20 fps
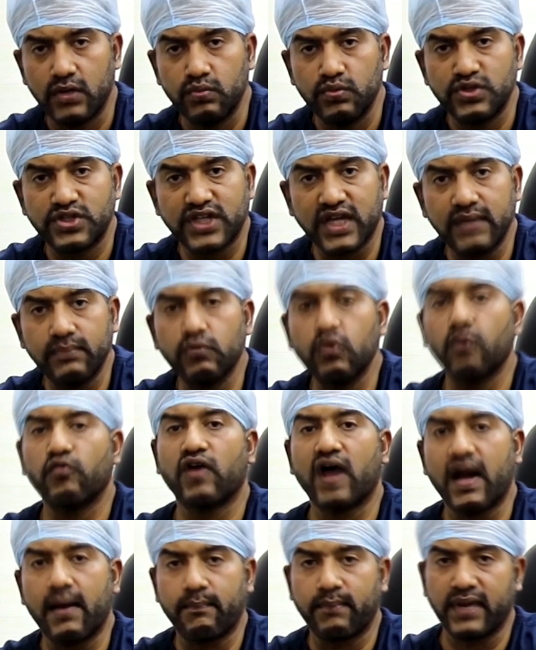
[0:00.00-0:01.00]
which can
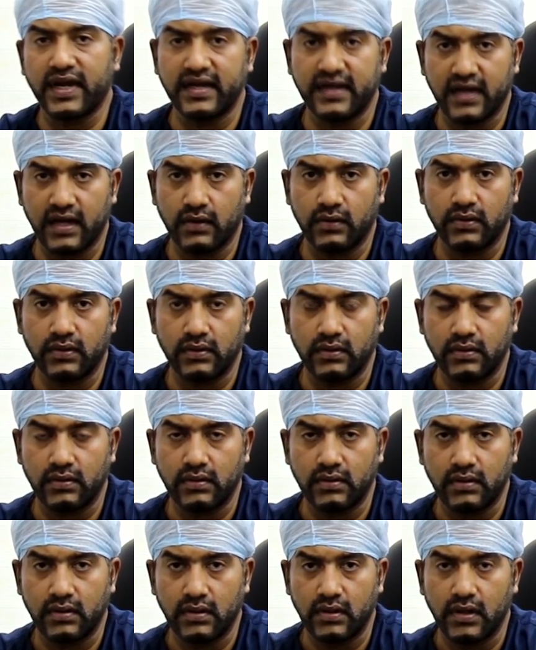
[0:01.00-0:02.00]
move up and down.
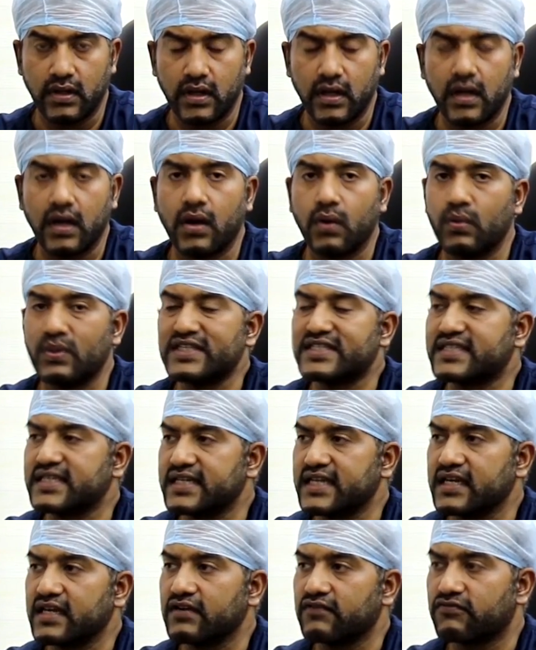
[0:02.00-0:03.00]
When
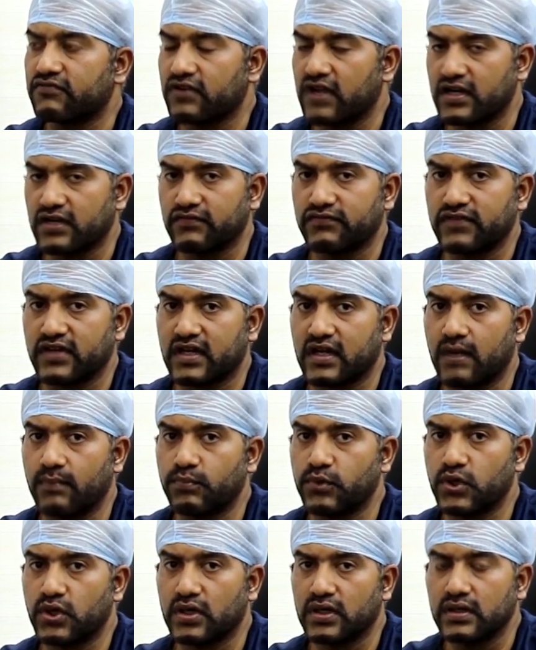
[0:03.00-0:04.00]
sitting in front of the
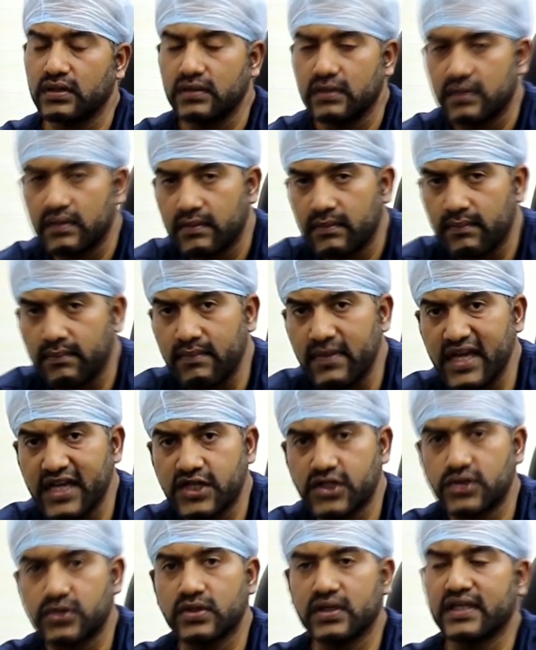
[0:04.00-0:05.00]
computer,
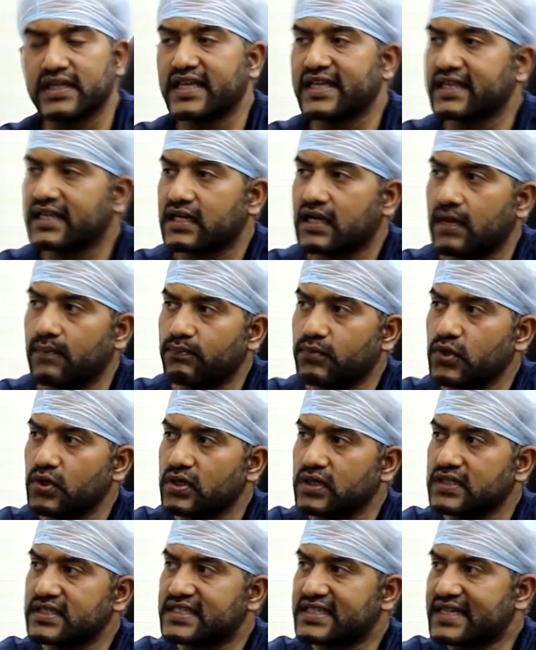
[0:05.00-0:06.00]
make sure that the
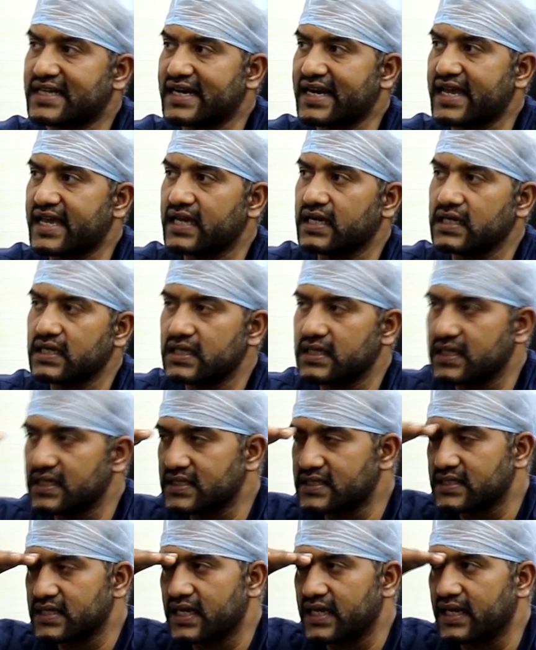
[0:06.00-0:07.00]
computer screen
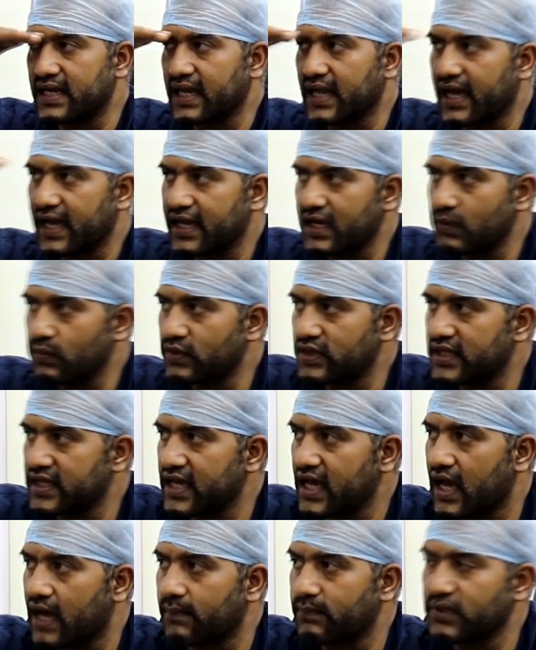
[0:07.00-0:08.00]
is in line with
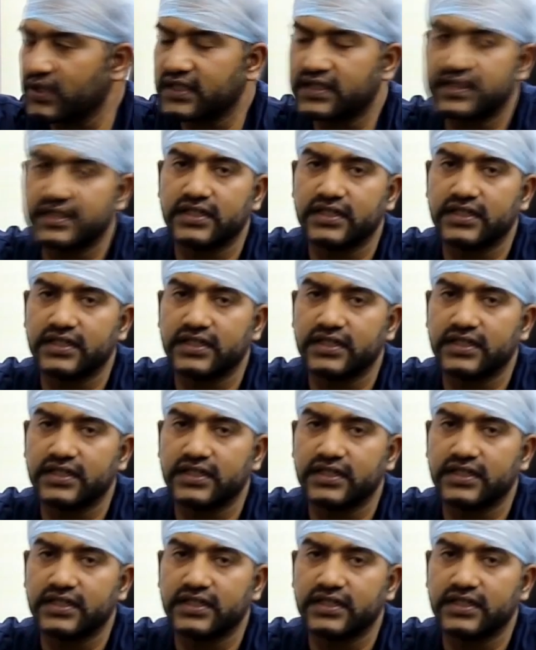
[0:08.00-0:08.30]
the upper